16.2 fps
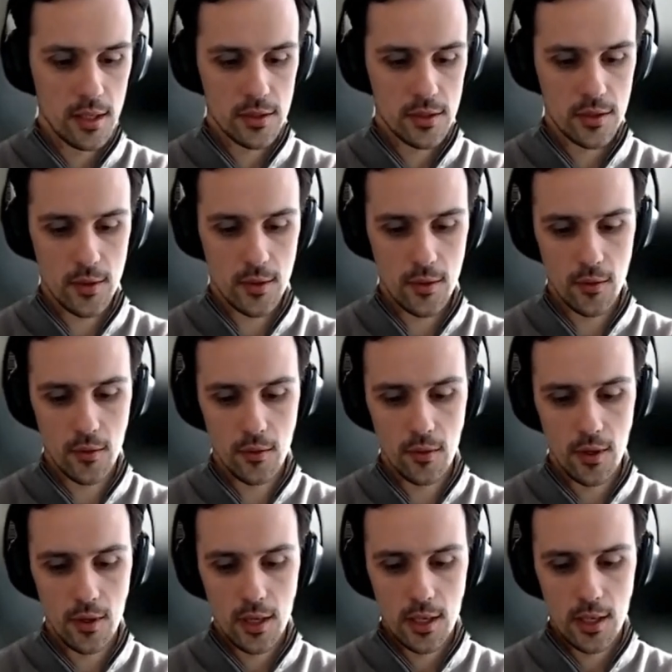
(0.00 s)

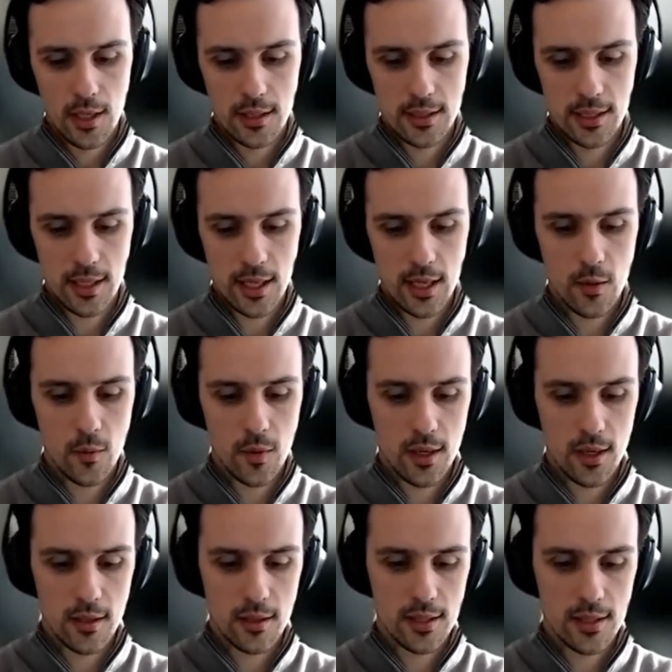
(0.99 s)
So today,
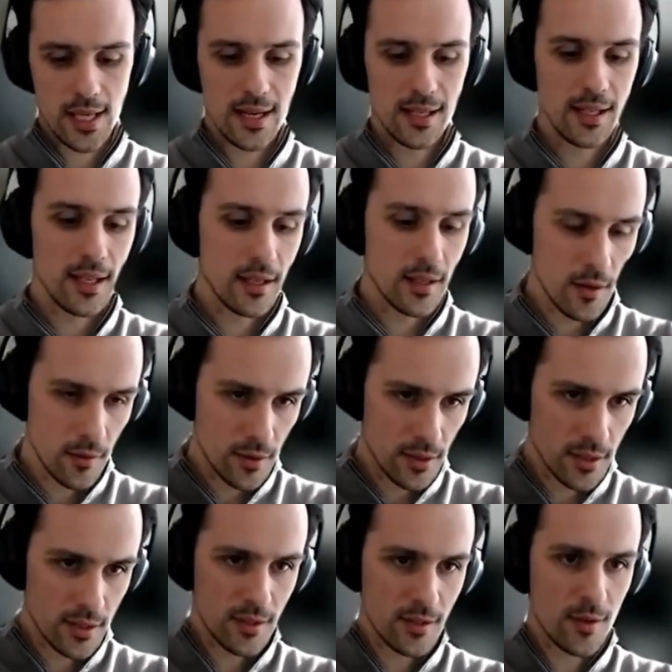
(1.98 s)
when a satellite
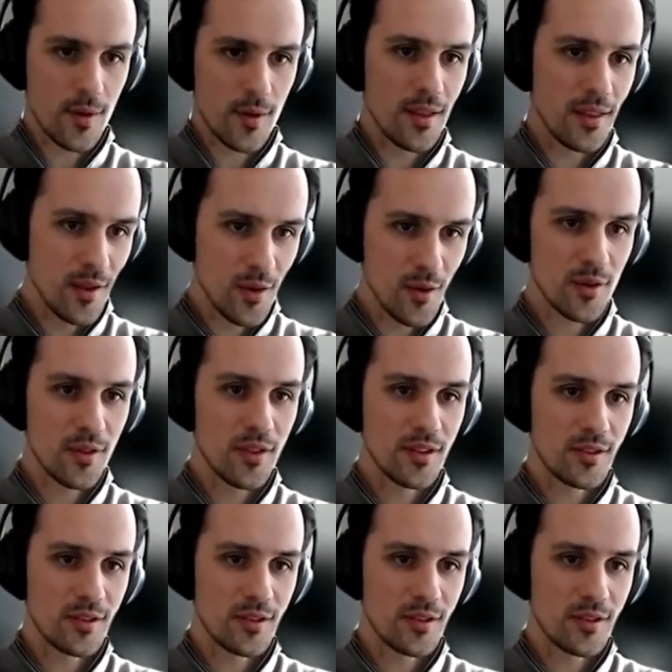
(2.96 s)
goes around the Earth,